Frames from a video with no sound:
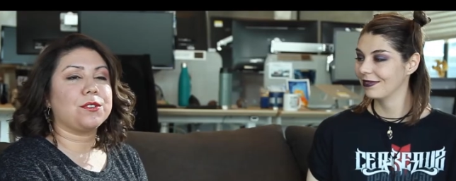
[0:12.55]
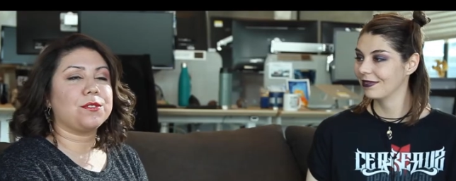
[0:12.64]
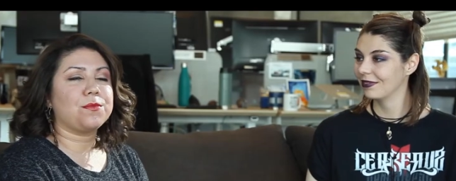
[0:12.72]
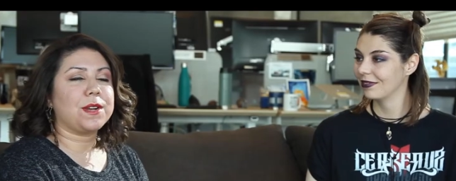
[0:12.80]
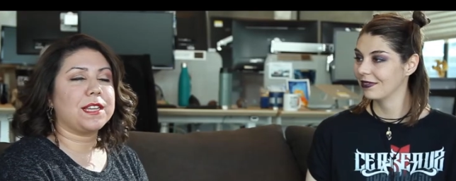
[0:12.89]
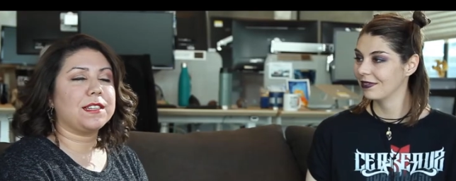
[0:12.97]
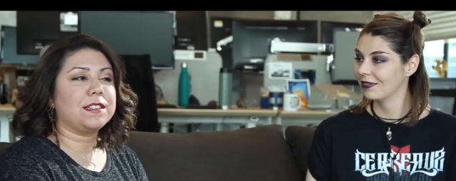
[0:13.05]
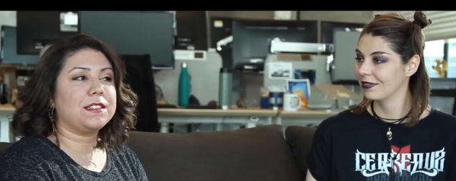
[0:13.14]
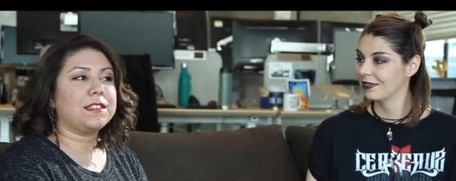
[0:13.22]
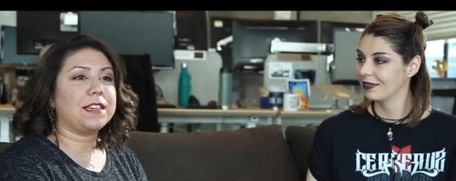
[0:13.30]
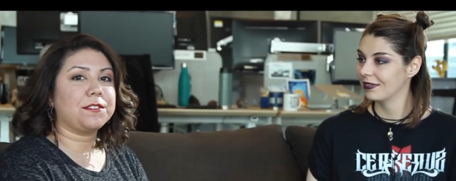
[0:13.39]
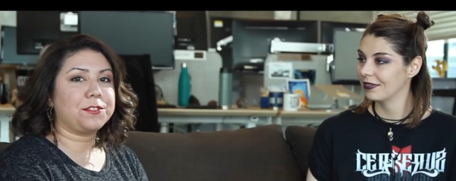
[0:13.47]
Speaker 1: when
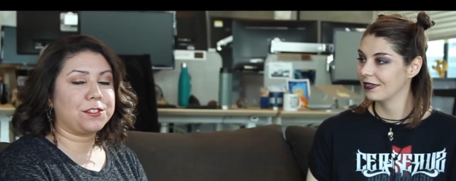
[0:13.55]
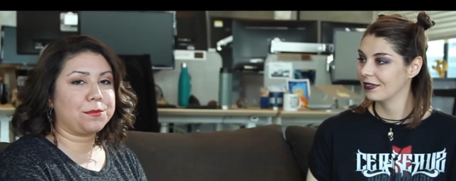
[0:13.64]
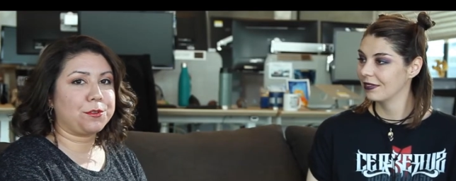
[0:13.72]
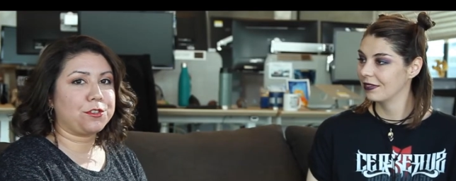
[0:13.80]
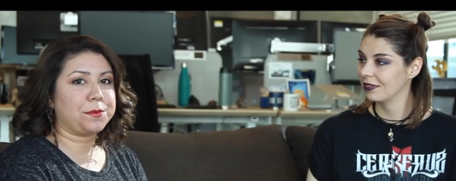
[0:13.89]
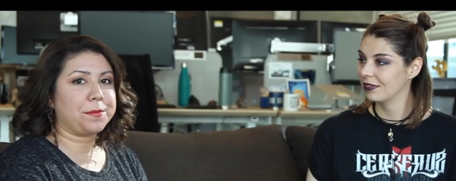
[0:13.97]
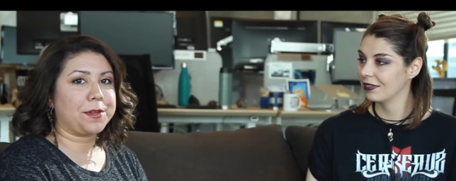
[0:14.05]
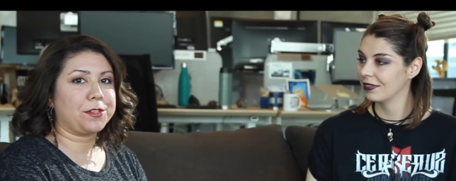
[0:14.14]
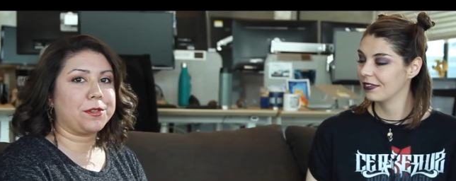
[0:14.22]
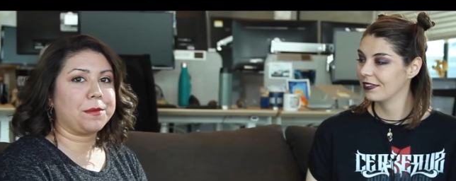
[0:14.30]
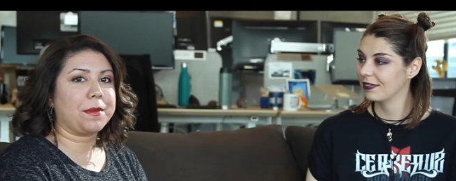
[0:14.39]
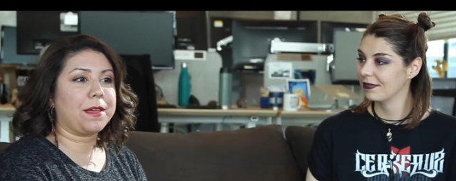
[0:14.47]
Dan first approached me about
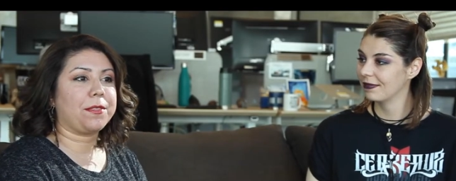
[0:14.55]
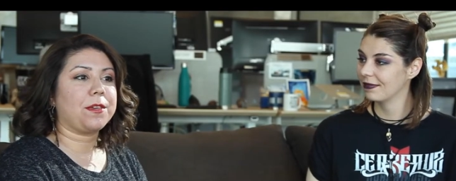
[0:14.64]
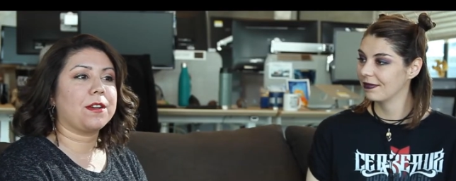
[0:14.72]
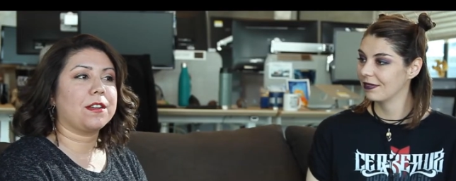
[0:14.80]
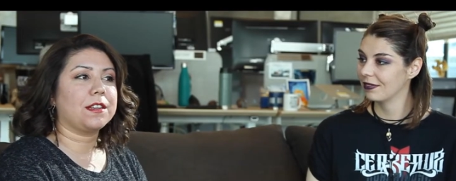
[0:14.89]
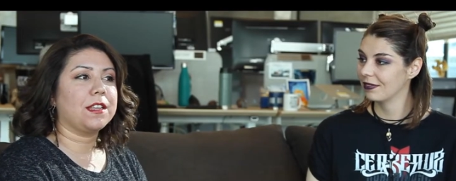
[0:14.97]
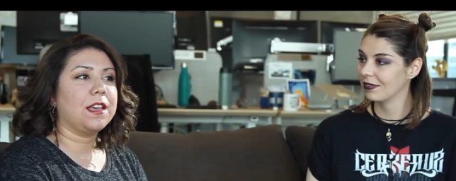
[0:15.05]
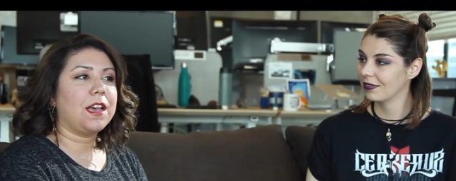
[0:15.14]
doing Pantheon,